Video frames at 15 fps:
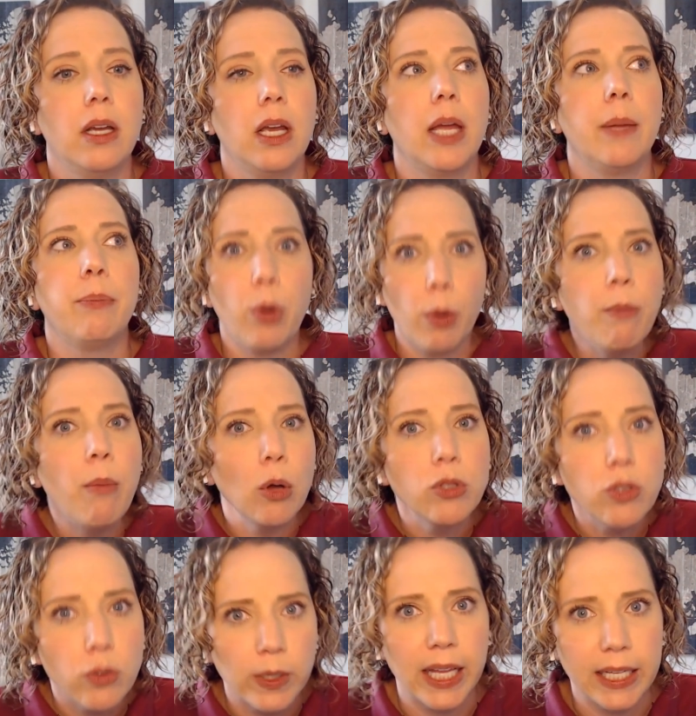It
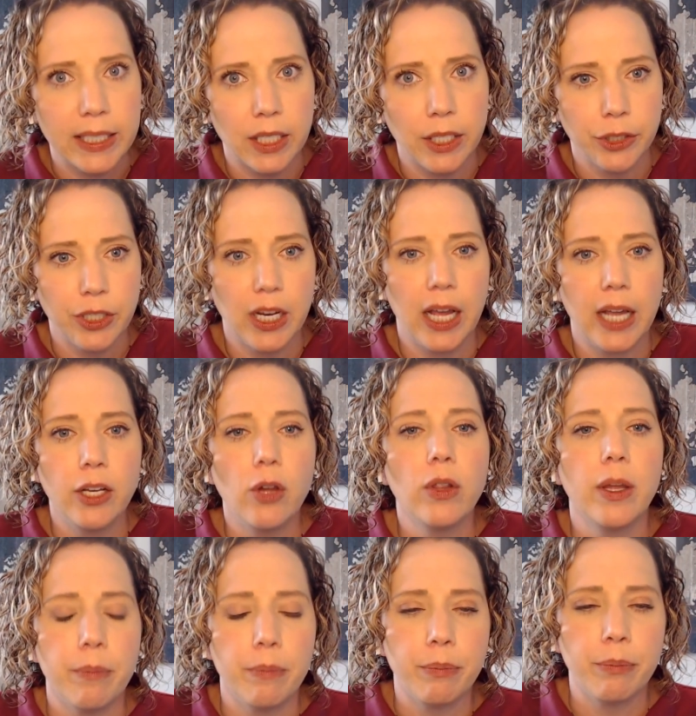promotes relaxation. I know
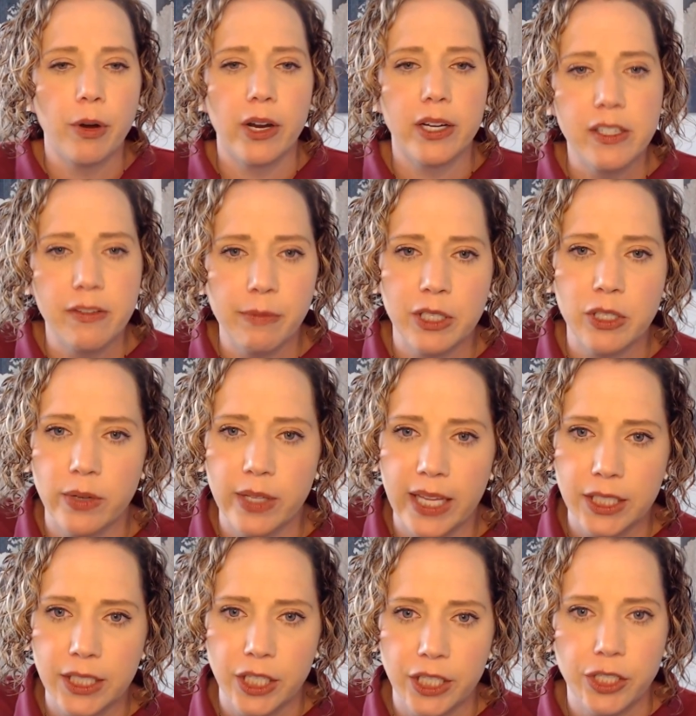that progressive muscle
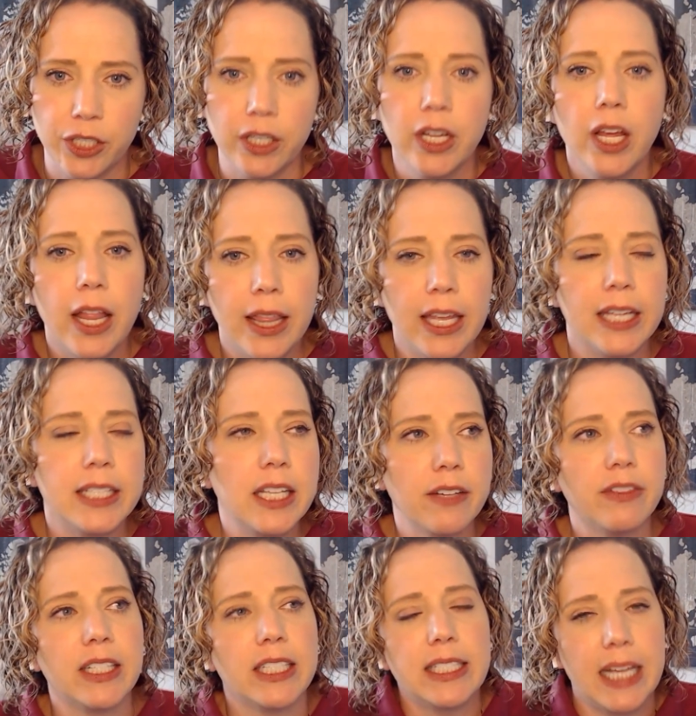relaxation, the idea
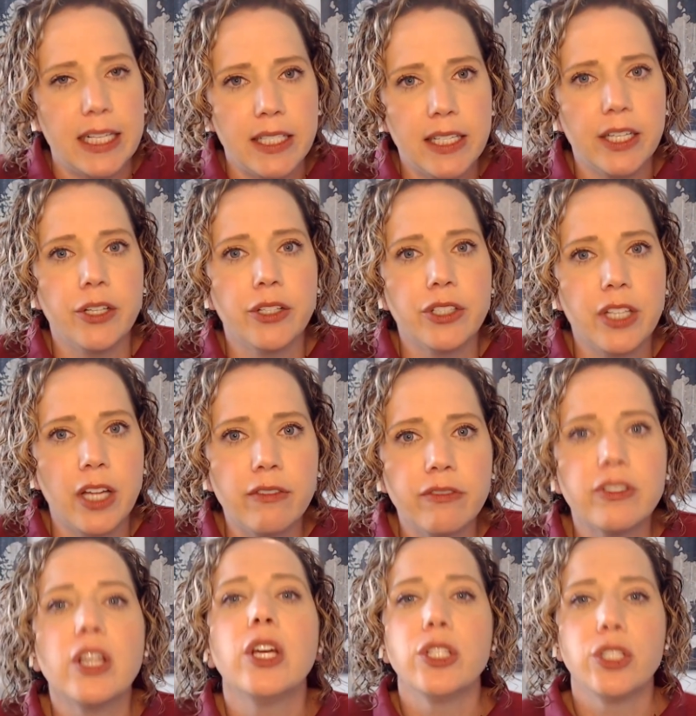of like tensing
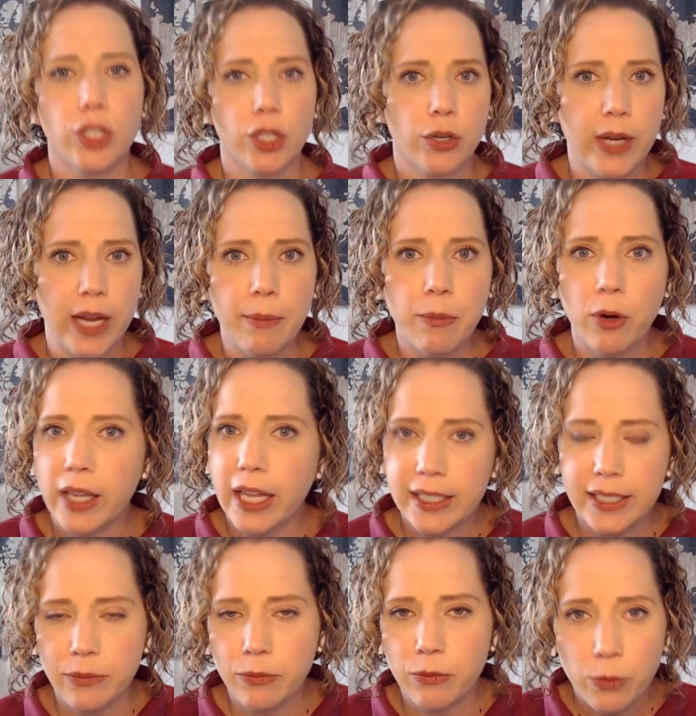yourself to create
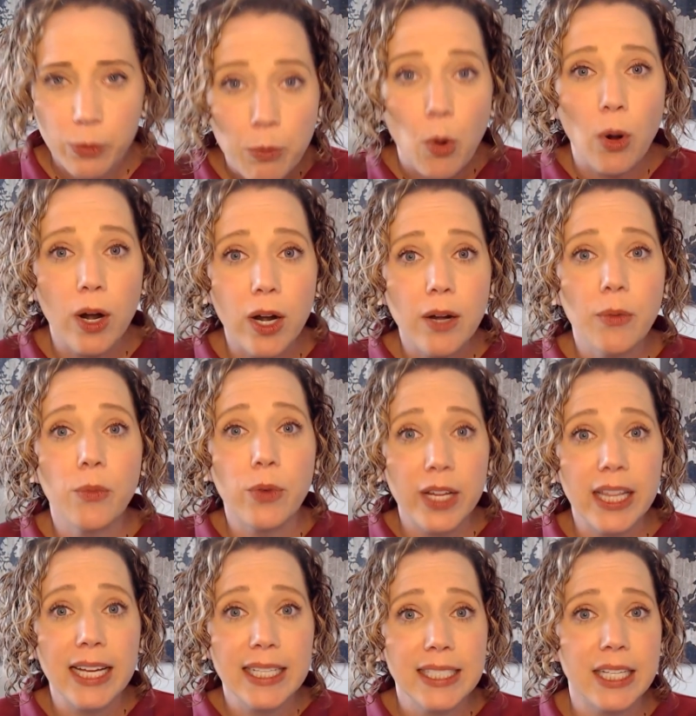more
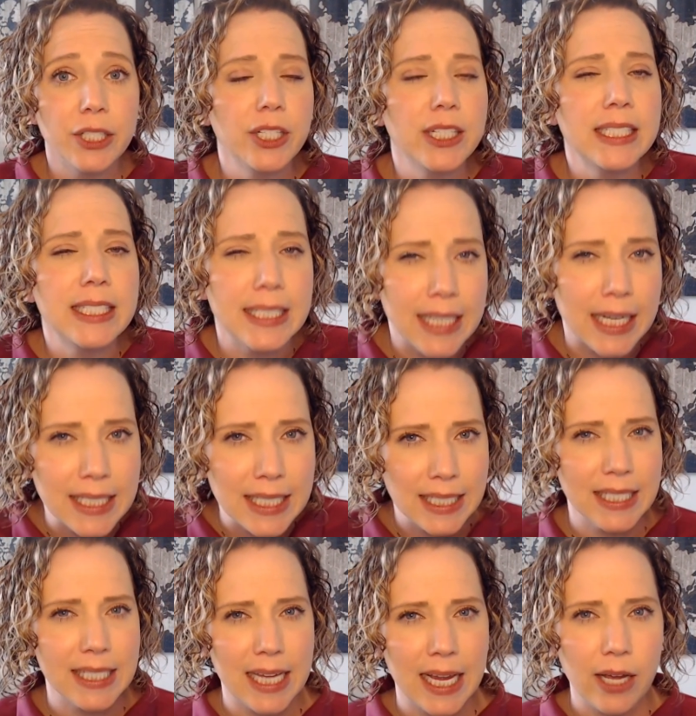relaxation
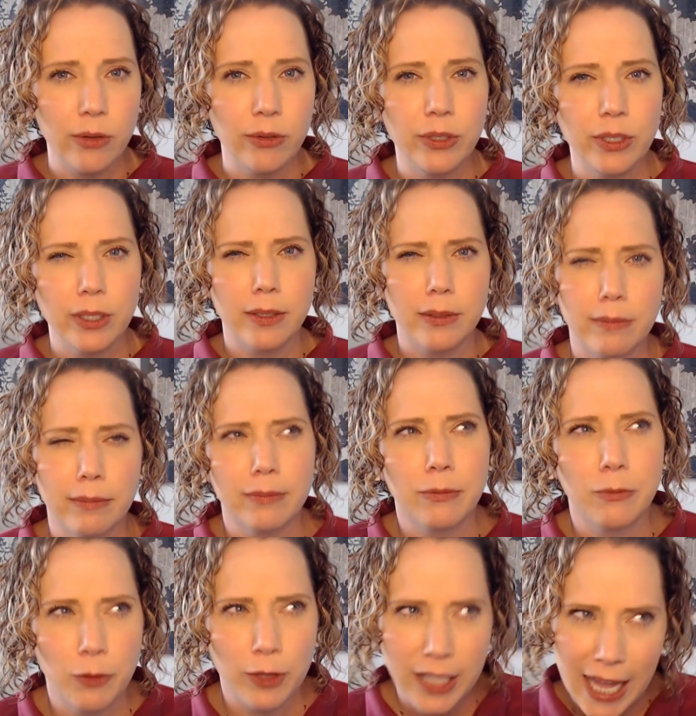doesn't sound
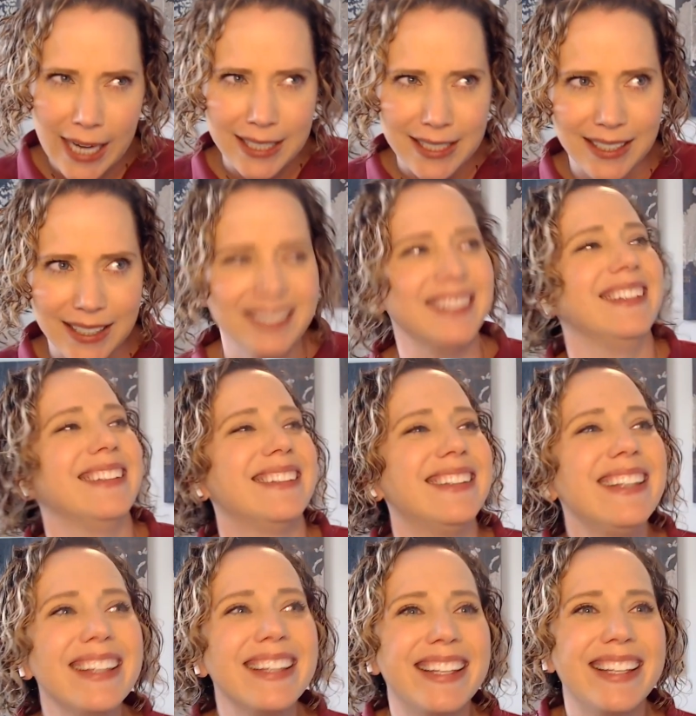relaxing.
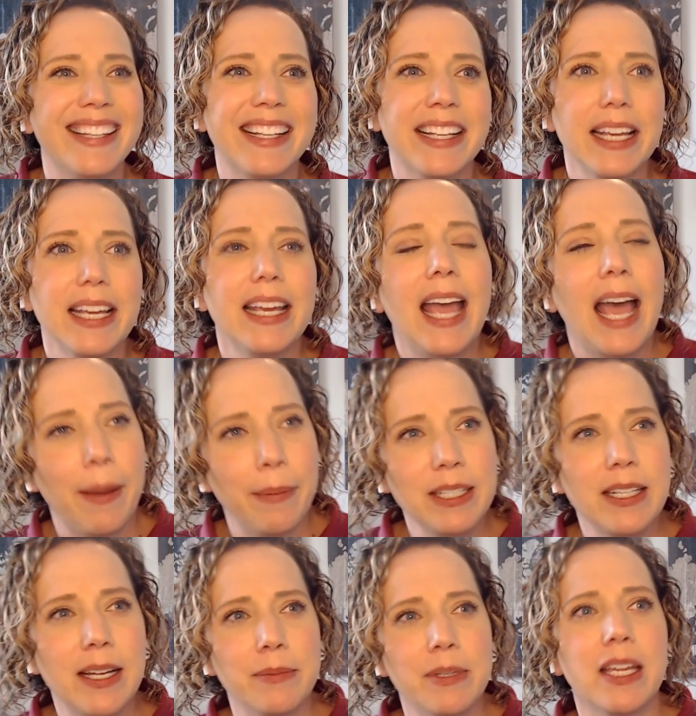How many
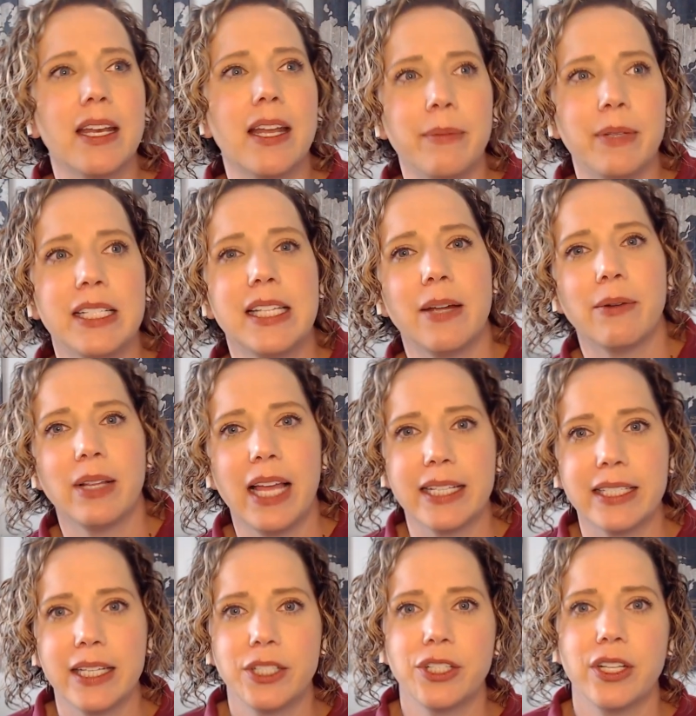times can Emily say
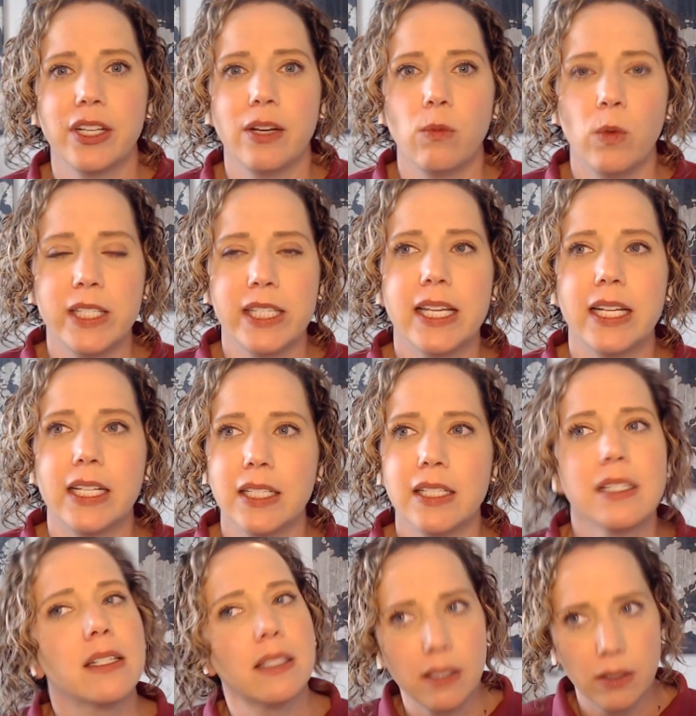relaxation in one
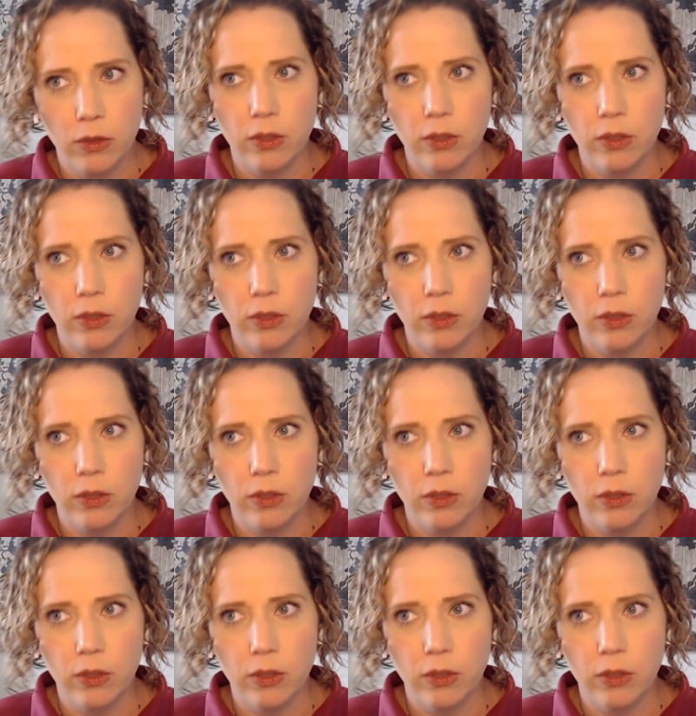sentence?